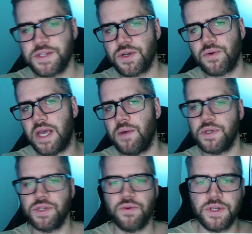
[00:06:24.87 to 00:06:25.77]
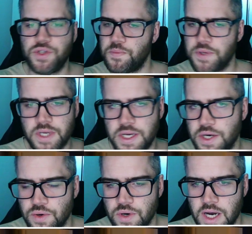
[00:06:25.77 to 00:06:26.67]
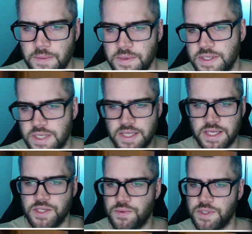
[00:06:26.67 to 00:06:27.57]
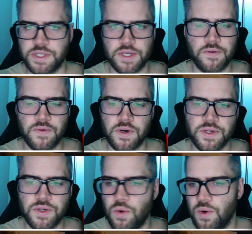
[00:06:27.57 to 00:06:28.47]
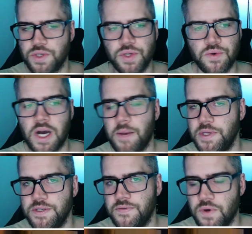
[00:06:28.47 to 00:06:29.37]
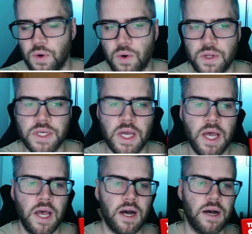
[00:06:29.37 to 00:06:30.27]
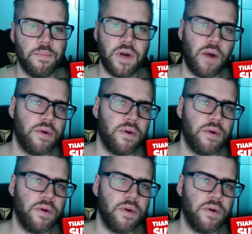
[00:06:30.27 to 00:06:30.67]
okay when doing duplicate hero copies like this with silvers or 2 copies of gold, but I would